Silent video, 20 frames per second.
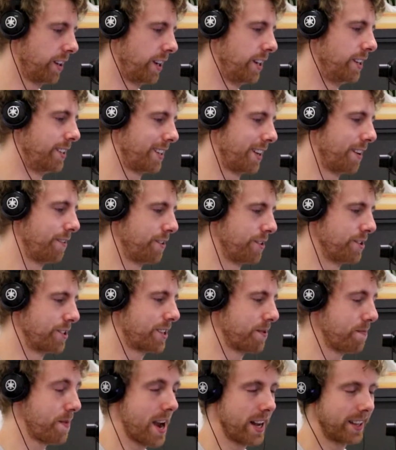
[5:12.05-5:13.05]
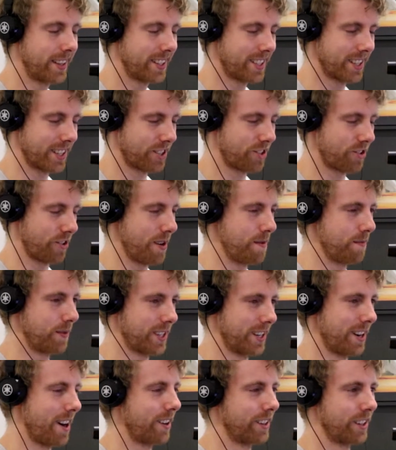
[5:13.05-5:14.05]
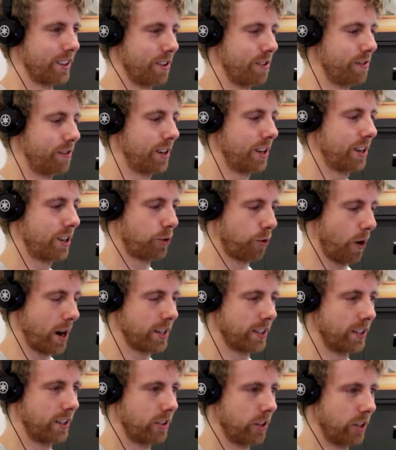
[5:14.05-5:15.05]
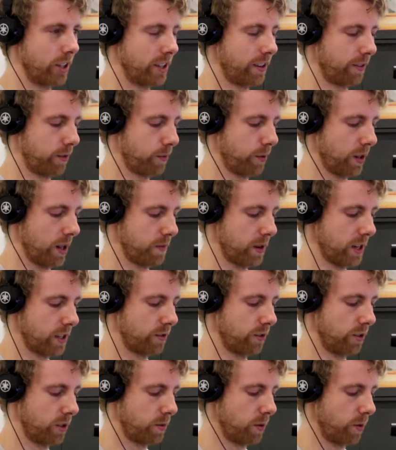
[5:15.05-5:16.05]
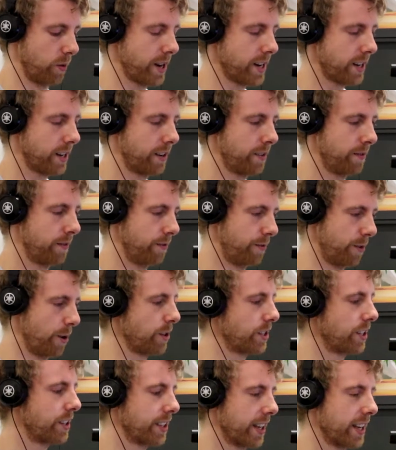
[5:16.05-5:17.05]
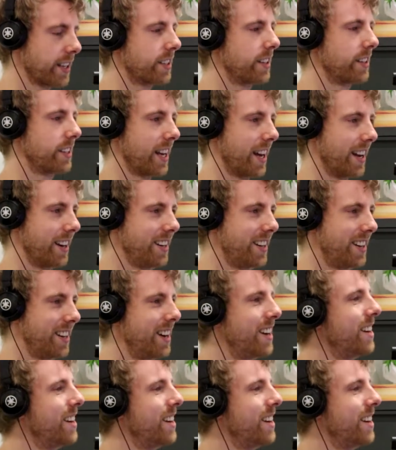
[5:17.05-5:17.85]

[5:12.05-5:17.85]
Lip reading: is if you compare this extreme scenario of greater than 30 different plant-based foods per week versus less than 10,